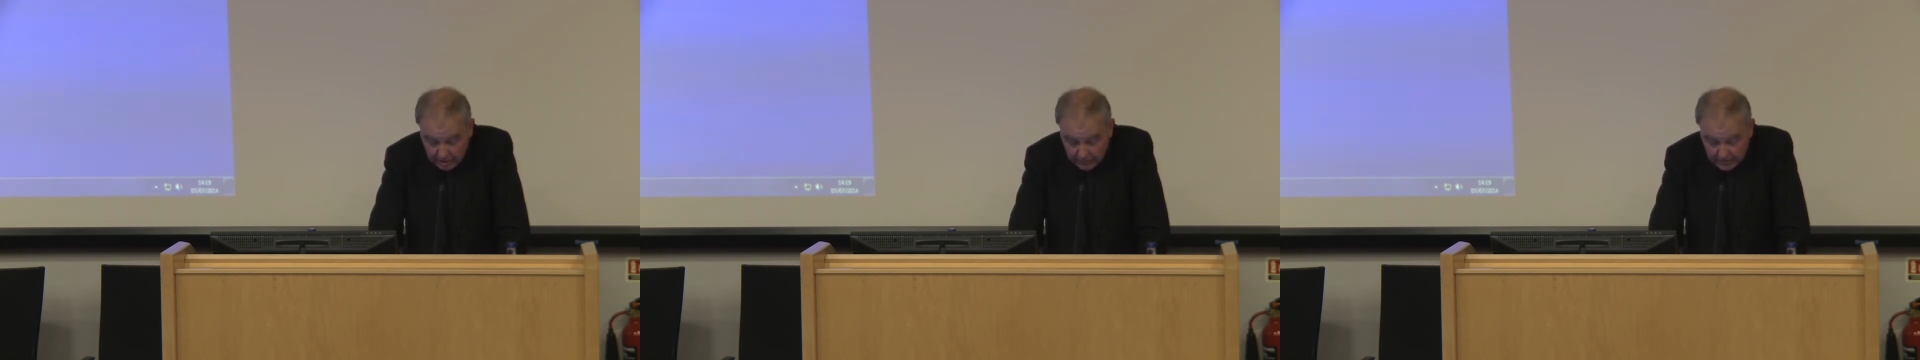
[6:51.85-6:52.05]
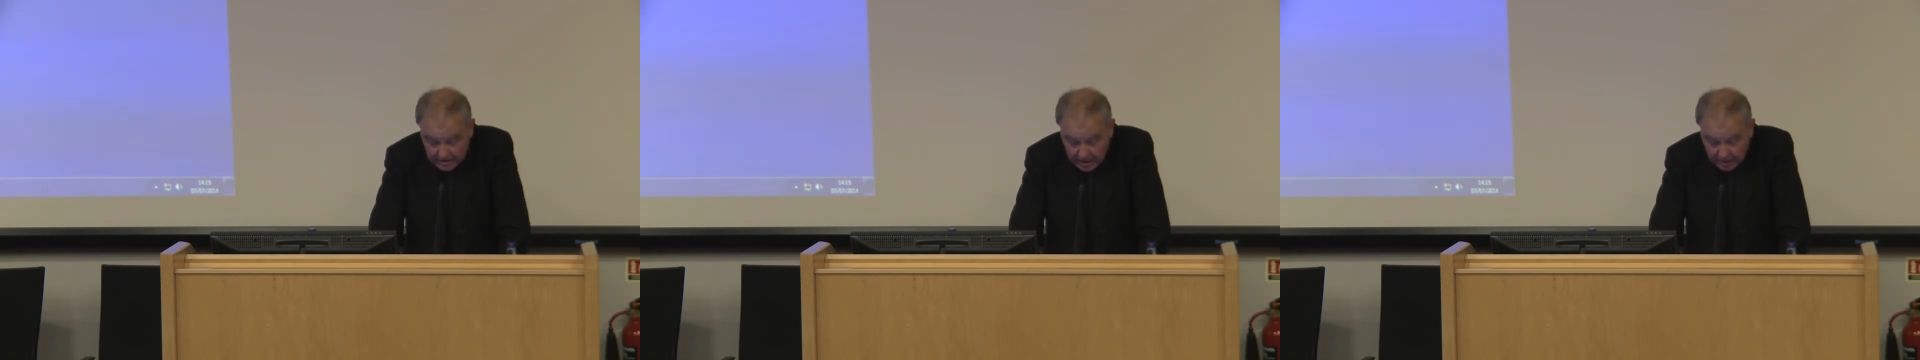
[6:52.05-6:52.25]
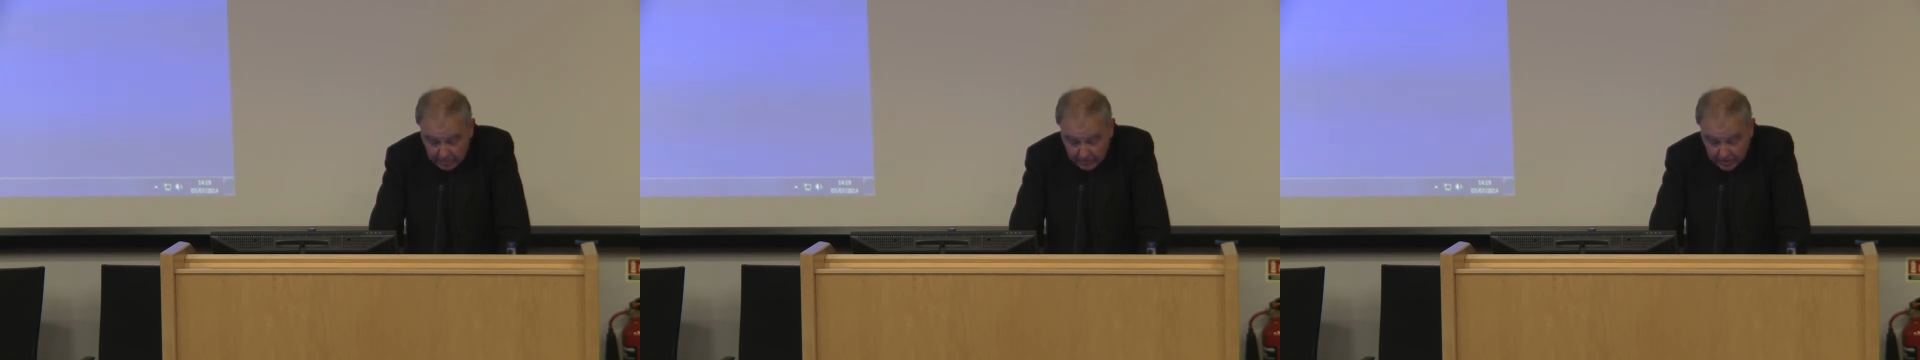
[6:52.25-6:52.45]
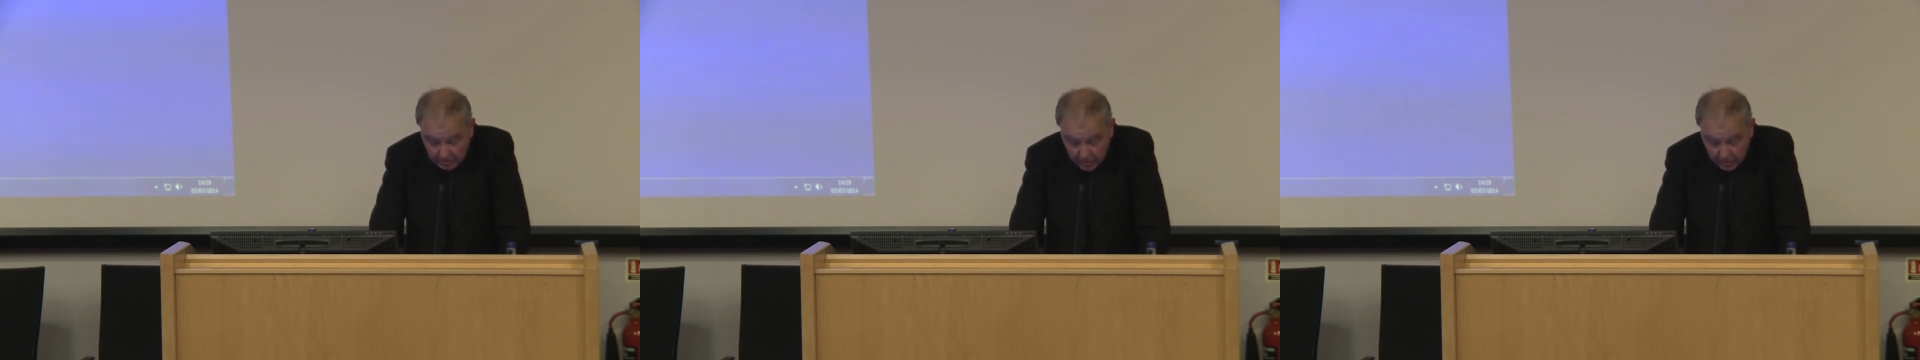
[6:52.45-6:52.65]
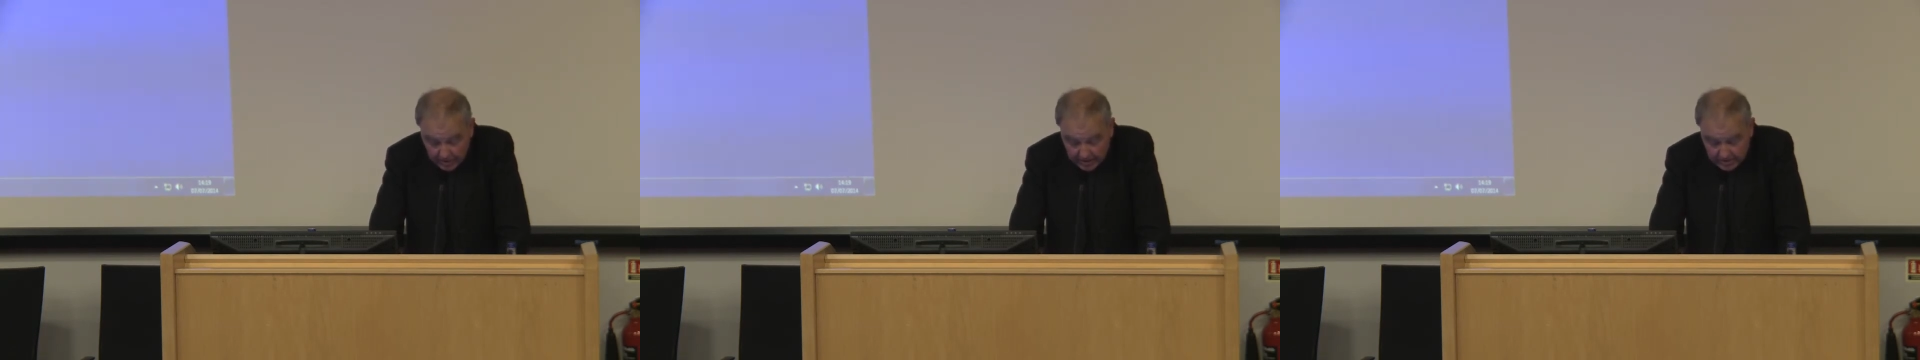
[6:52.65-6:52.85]
of some of the
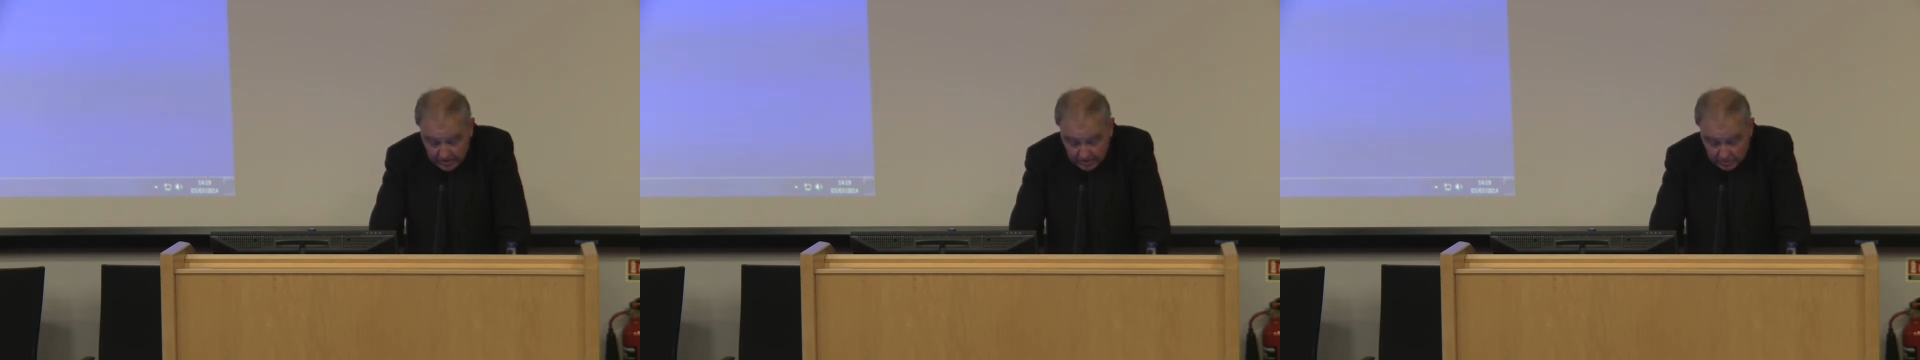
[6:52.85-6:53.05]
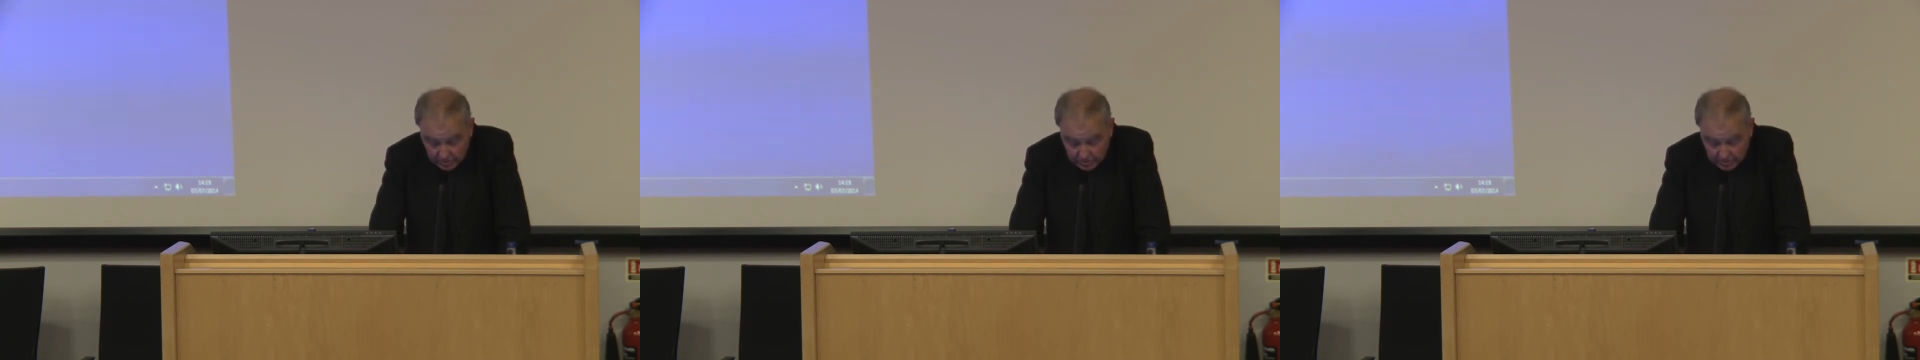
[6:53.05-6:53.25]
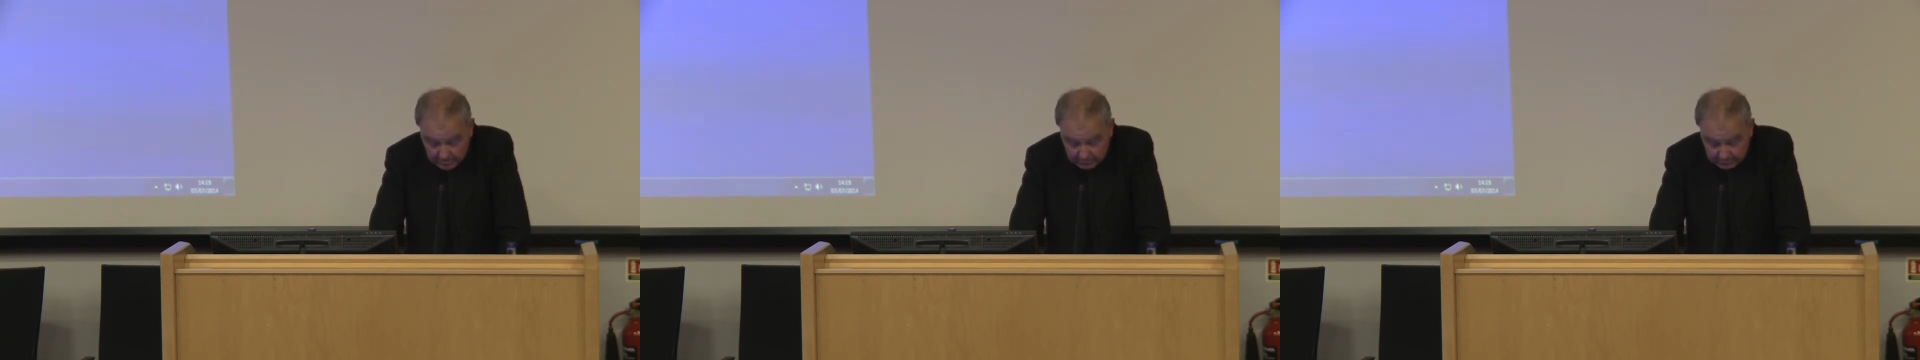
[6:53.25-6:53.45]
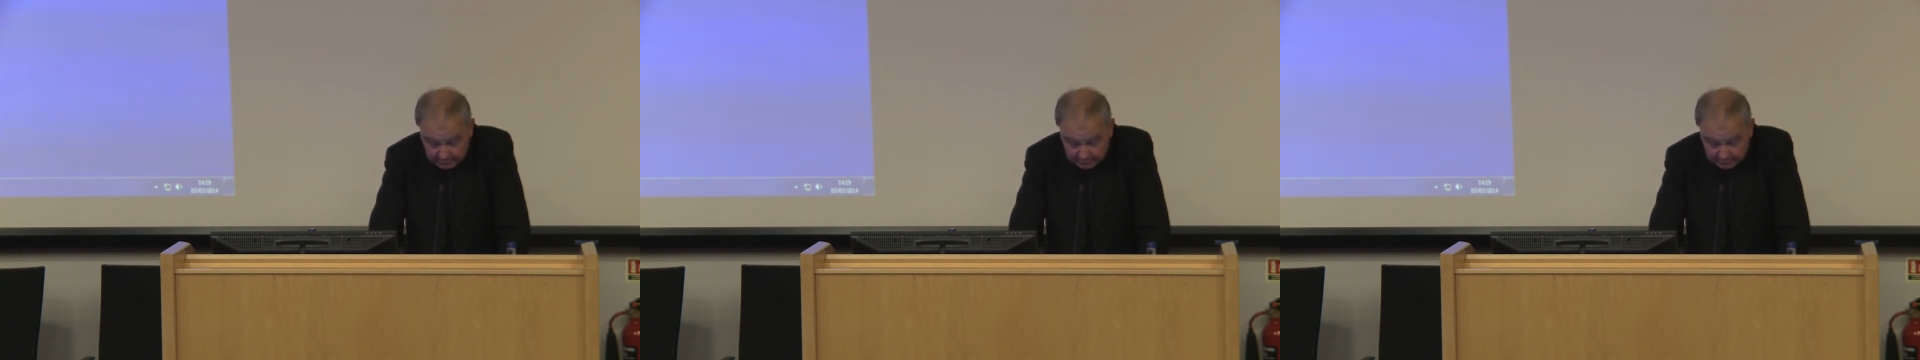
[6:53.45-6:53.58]
moral issues.